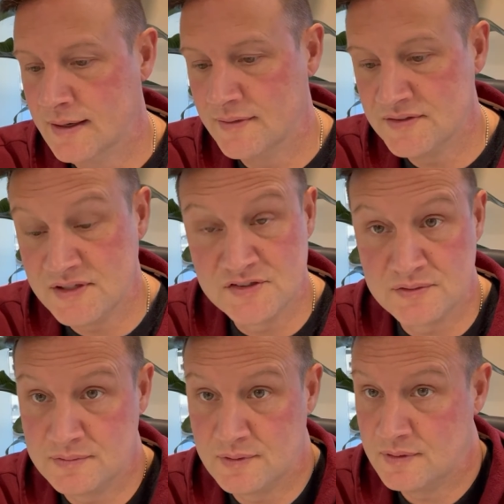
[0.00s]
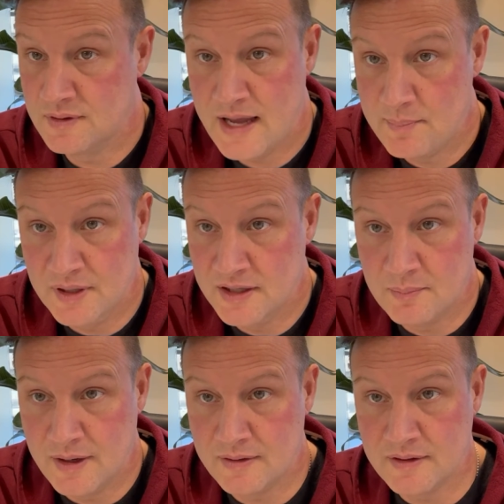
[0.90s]
These things are happening in
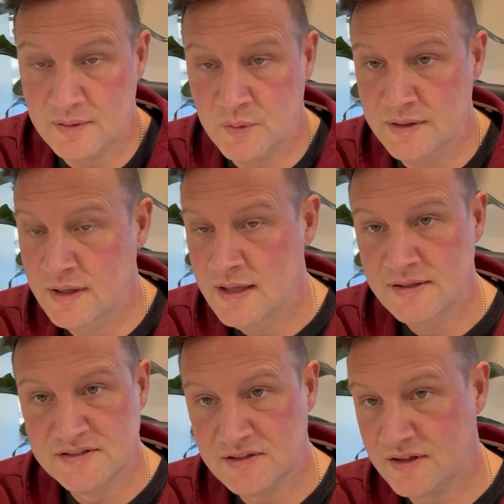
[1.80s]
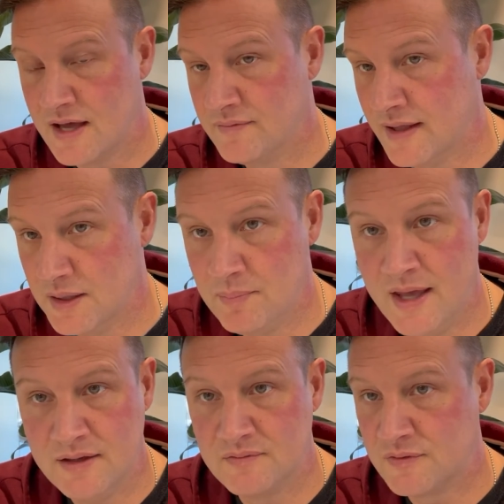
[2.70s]
America. When Silicon Valley
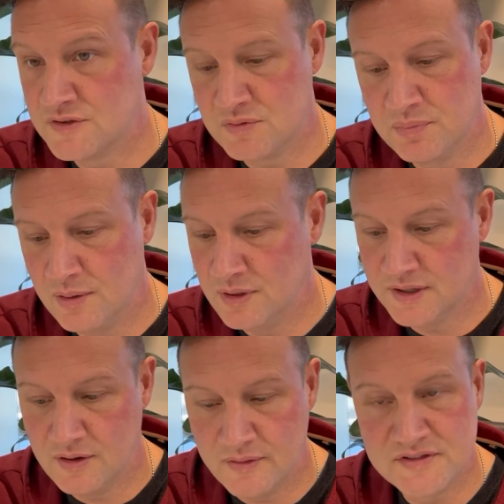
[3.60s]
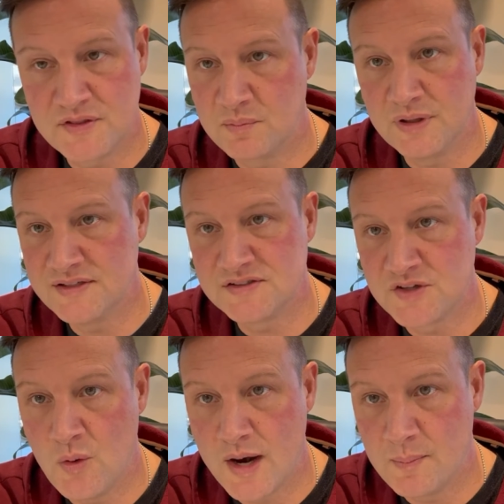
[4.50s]
Bank and First Republic and all these other places
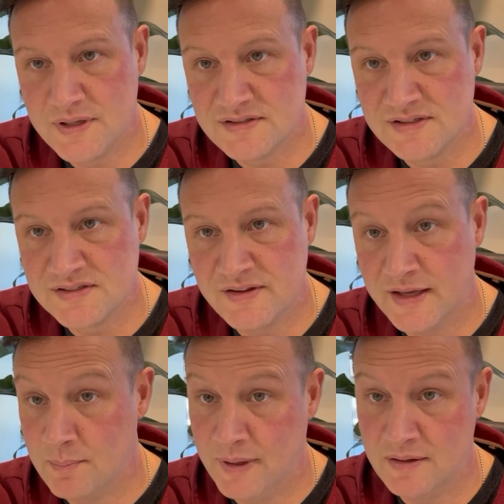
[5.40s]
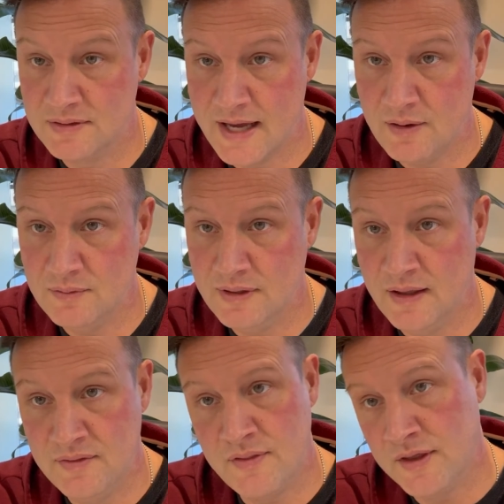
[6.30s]
go out of business and they get bailed out
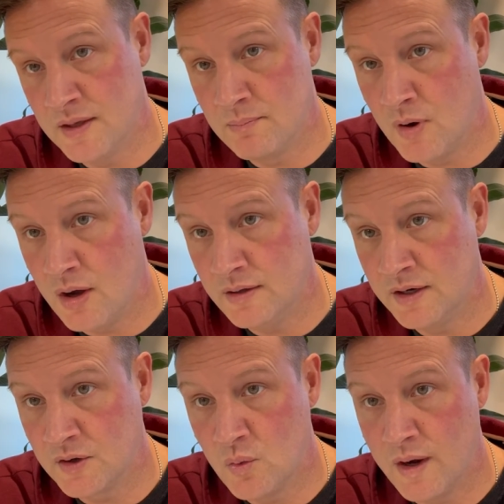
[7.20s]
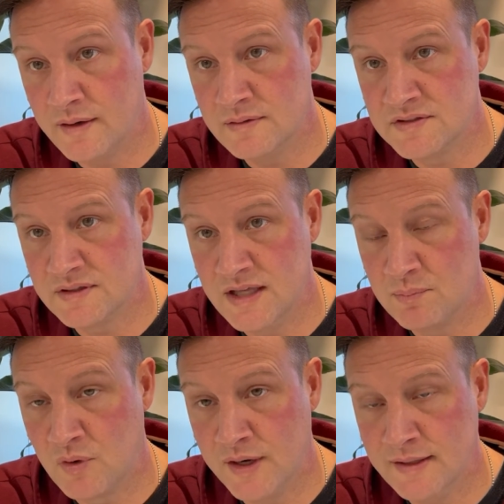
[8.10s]
and then they get bought and acquired to
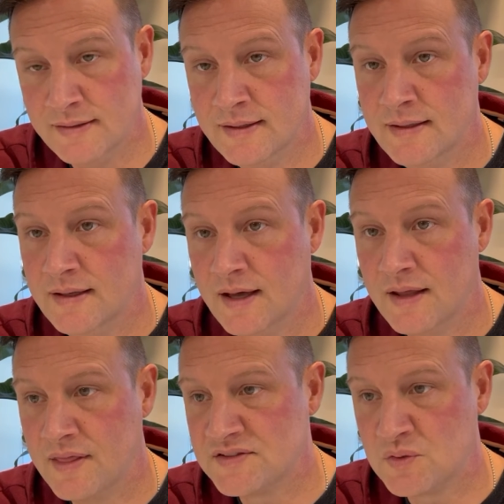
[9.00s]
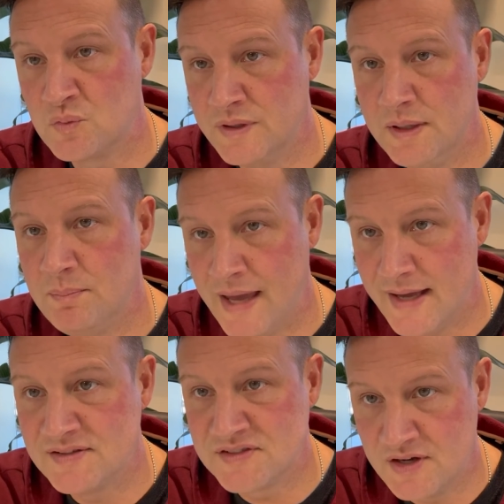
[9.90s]
keep running, that's a really
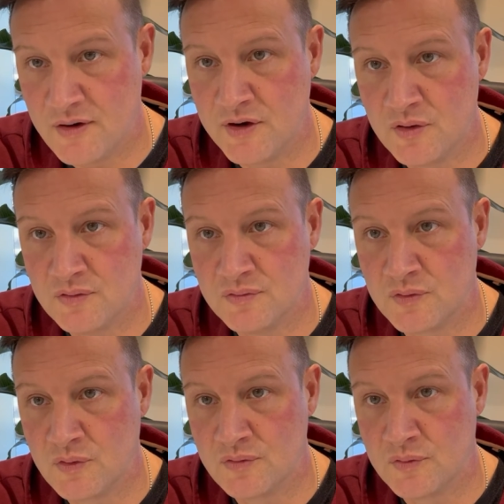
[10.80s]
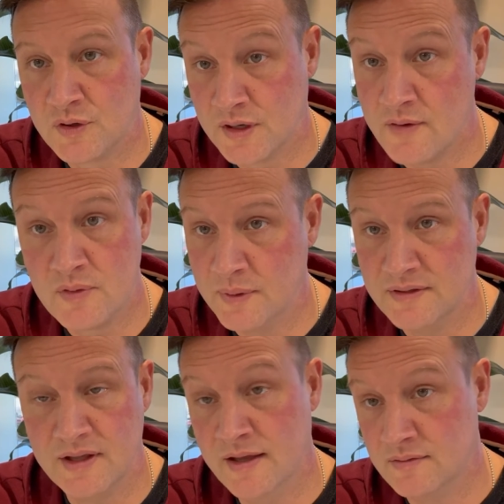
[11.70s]
bad scenario for a
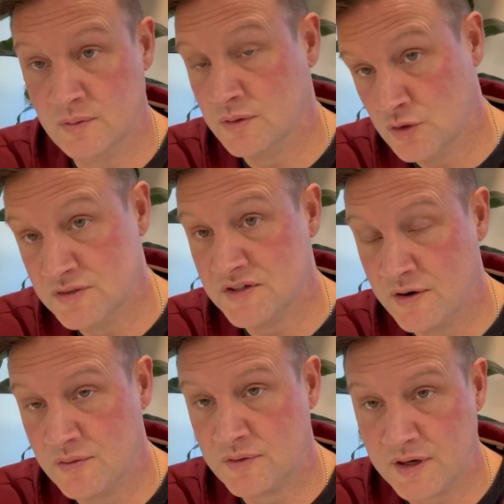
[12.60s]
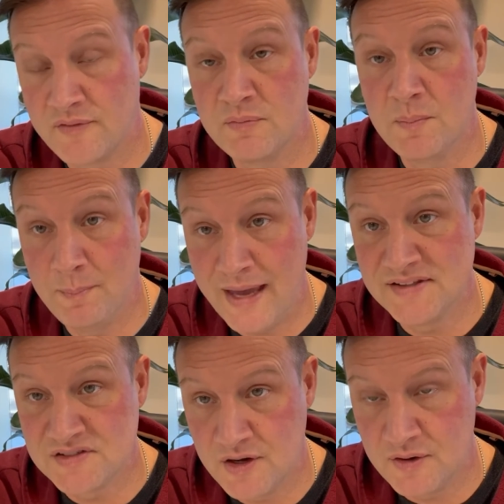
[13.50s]
government, and well, good scenario for a government,
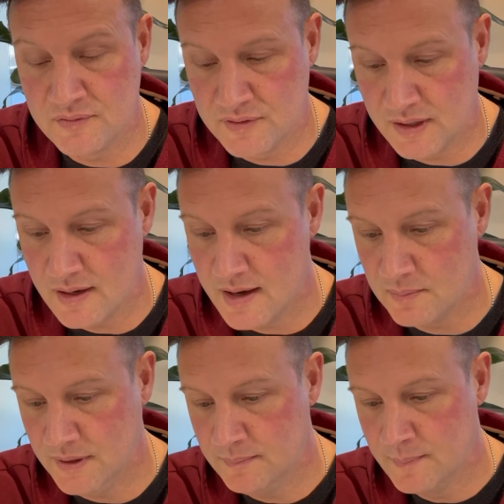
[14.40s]
bad scenario for an economy.